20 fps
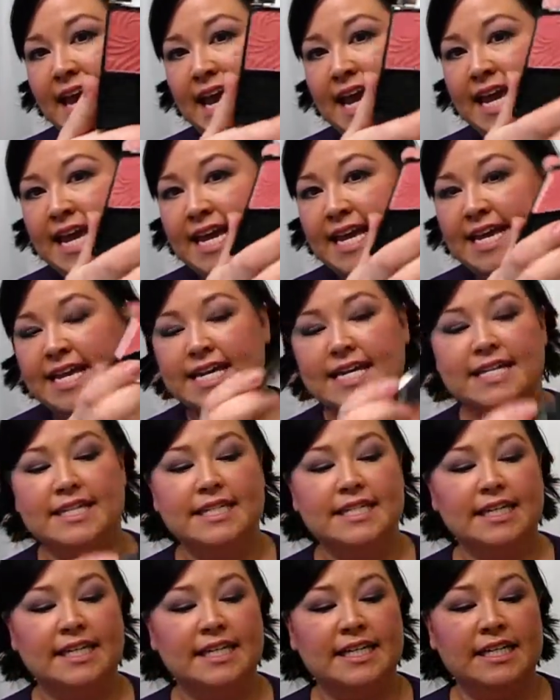
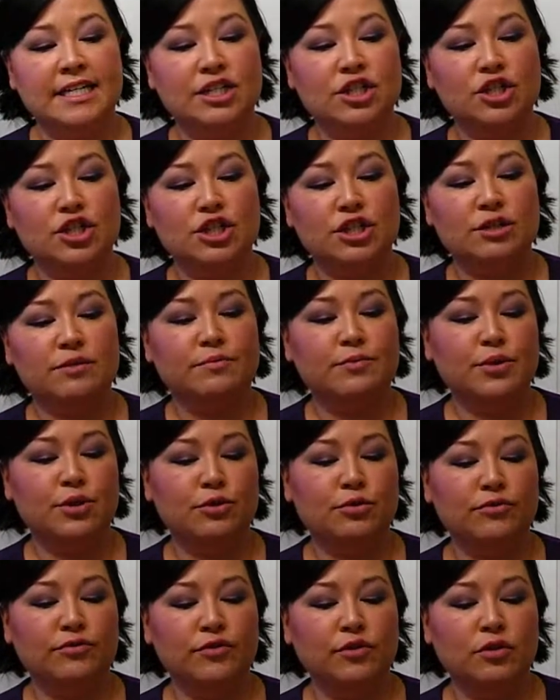and it is just a
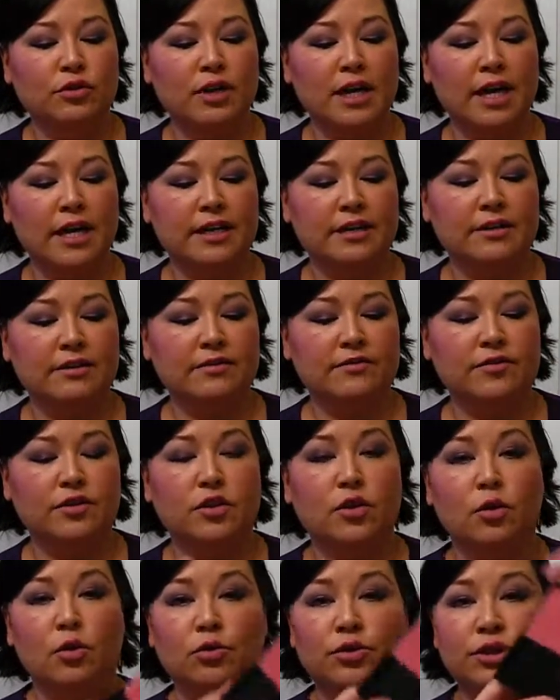beautiful kind of
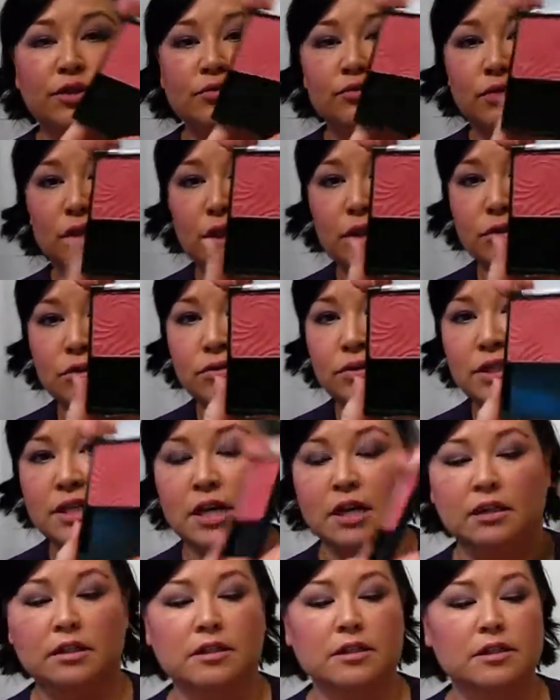golden rose
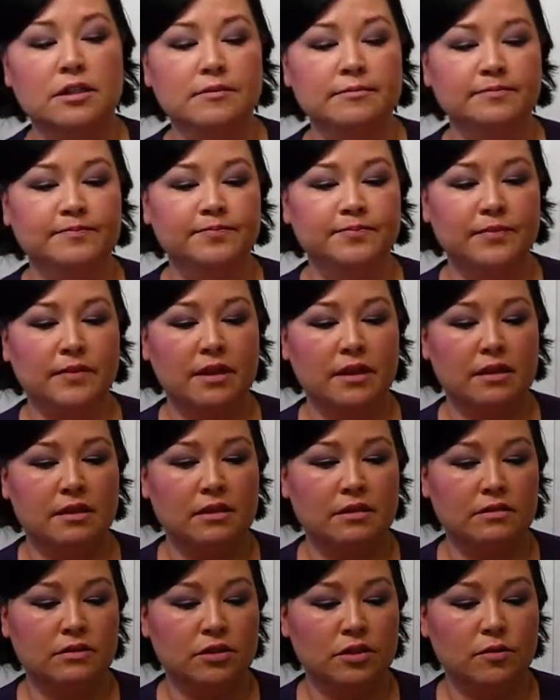color,
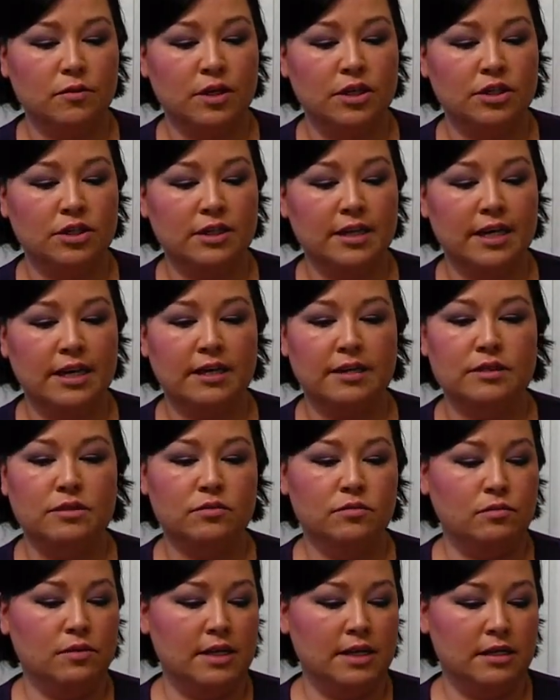and I'll swatch that as
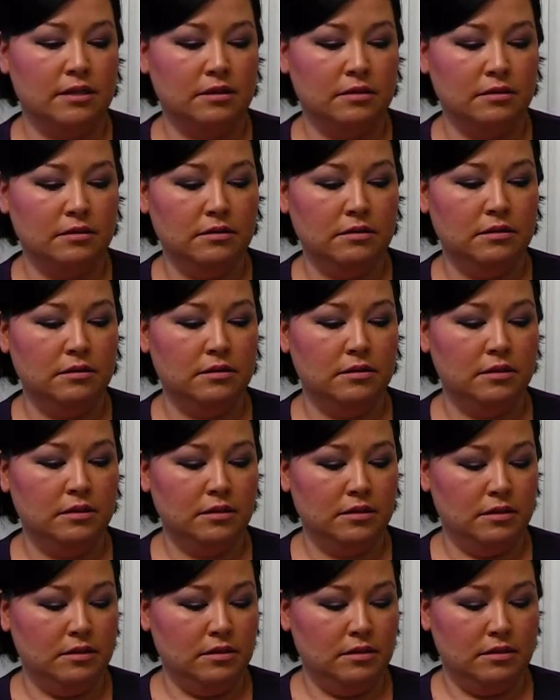well.
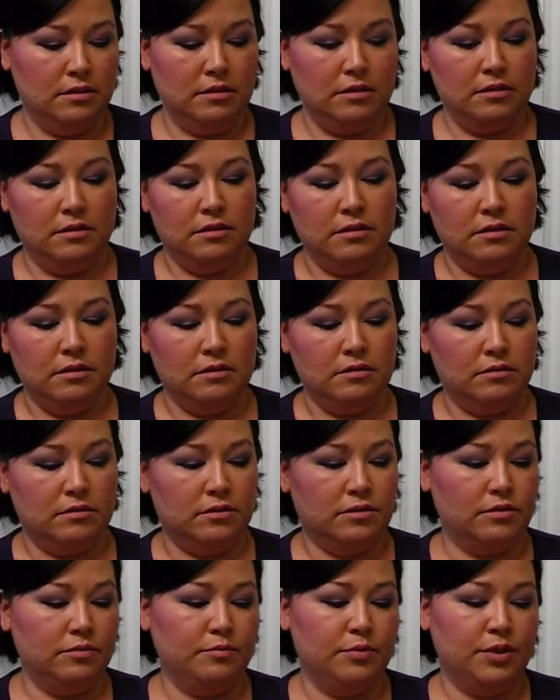
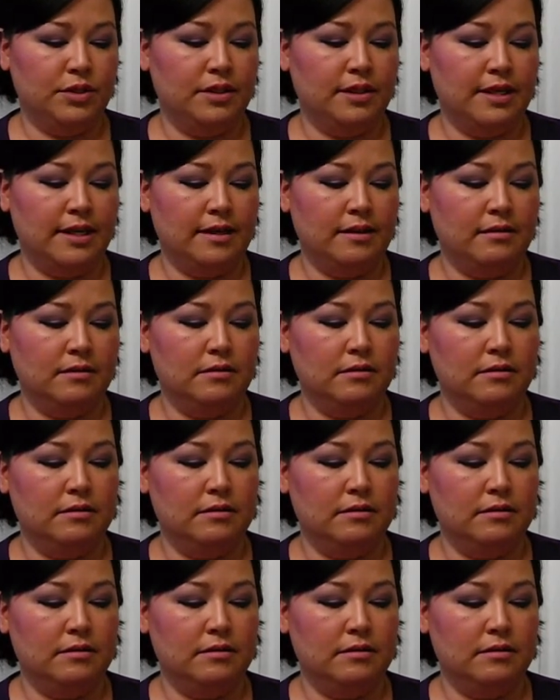Where should I put that?